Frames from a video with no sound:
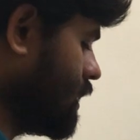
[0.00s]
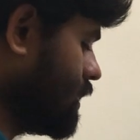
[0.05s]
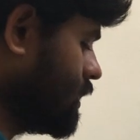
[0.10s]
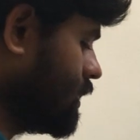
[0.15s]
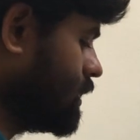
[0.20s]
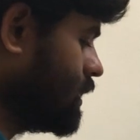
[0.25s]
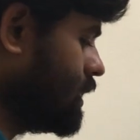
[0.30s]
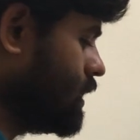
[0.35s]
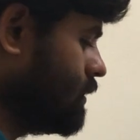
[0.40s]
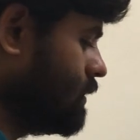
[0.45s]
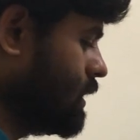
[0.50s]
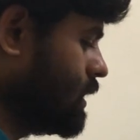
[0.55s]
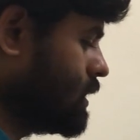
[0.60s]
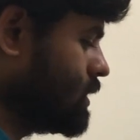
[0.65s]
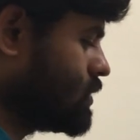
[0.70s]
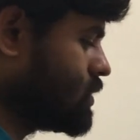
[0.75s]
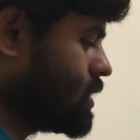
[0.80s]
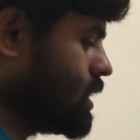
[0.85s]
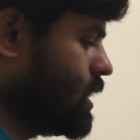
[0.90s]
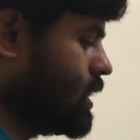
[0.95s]
another event
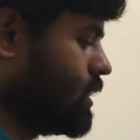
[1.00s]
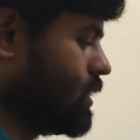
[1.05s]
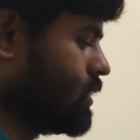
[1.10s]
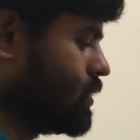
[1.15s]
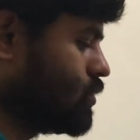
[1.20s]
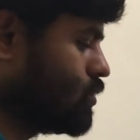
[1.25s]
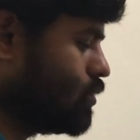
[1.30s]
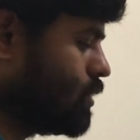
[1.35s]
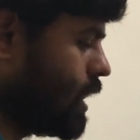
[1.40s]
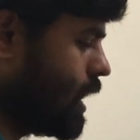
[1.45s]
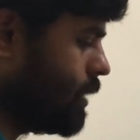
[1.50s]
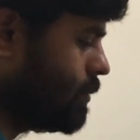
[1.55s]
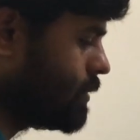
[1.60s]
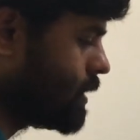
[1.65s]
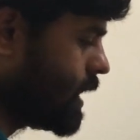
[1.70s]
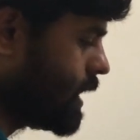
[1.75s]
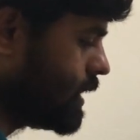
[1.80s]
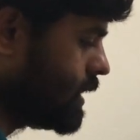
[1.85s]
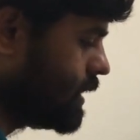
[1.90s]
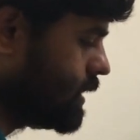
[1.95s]
is tail. So I am
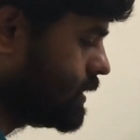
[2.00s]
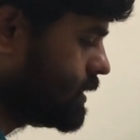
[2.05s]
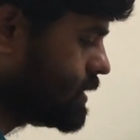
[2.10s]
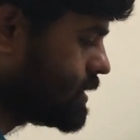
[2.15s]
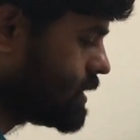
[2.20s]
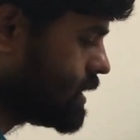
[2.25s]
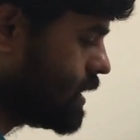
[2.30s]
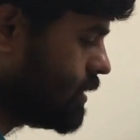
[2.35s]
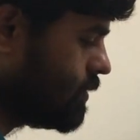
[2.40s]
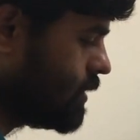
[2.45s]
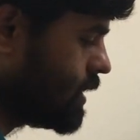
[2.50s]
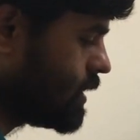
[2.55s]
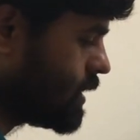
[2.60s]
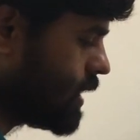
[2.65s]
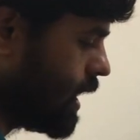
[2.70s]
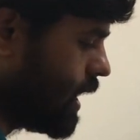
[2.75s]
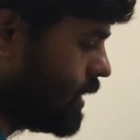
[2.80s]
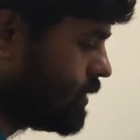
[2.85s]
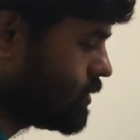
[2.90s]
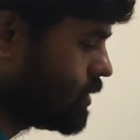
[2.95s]
writing this event
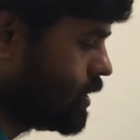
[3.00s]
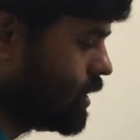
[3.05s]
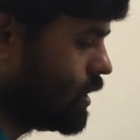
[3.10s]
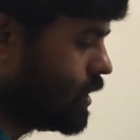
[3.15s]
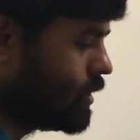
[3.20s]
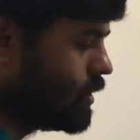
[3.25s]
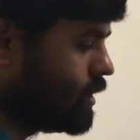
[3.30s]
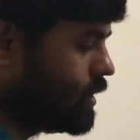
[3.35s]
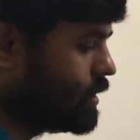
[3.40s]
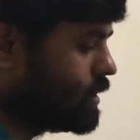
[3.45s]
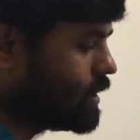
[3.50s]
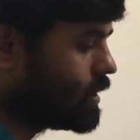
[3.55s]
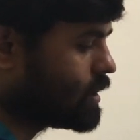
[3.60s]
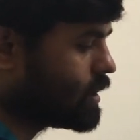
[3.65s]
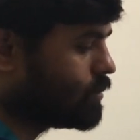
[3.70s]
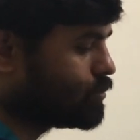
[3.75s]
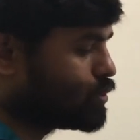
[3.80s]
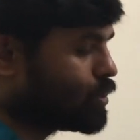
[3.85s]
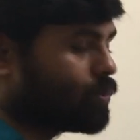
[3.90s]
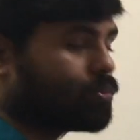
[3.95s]
as in the
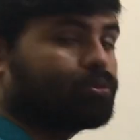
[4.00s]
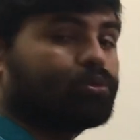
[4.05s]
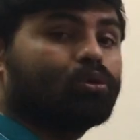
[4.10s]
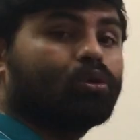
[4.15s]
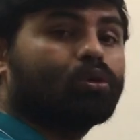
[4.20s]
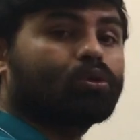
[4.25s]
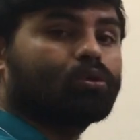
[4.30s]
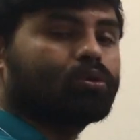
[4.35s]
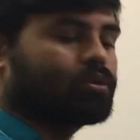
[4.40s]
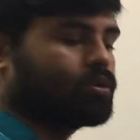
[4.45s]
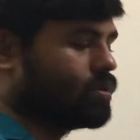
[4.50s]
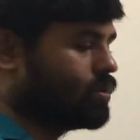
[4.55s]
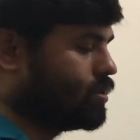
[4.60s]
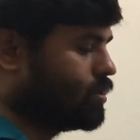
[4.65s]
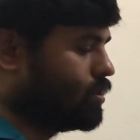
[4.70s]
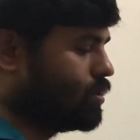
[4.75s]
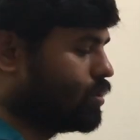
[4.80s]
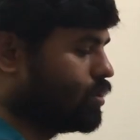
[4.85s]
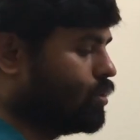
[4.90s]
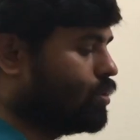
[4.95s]
terms of
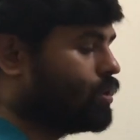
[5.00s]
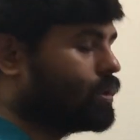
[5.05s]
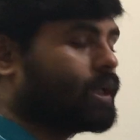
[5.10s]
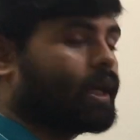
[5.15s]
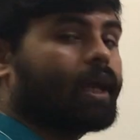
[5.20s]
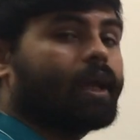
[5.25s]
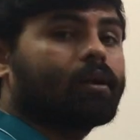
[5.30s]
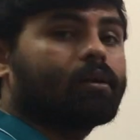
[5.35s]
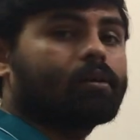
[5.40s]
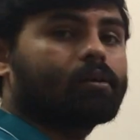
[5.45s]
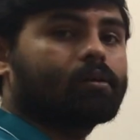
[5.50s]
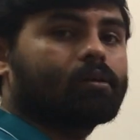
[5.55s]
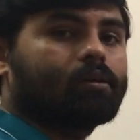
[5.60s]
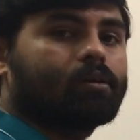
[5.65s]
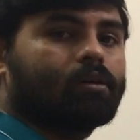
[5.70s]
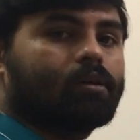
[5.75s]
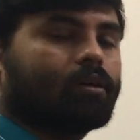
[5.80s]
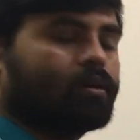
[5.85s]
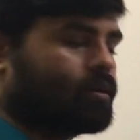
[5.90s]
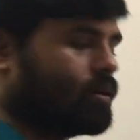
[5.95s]
not head,
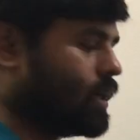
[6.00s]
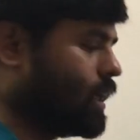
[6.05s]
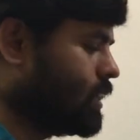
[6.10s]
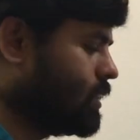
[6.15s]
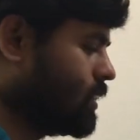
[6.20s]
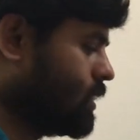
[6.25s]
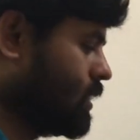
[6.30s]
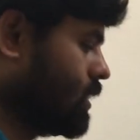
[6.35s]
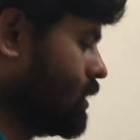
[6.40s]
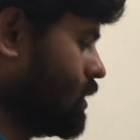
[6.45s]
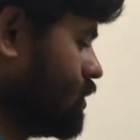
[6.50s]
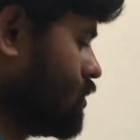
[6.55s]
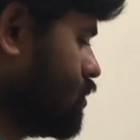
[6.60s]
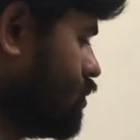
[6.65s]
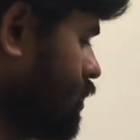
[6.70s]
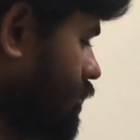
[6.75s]
right? So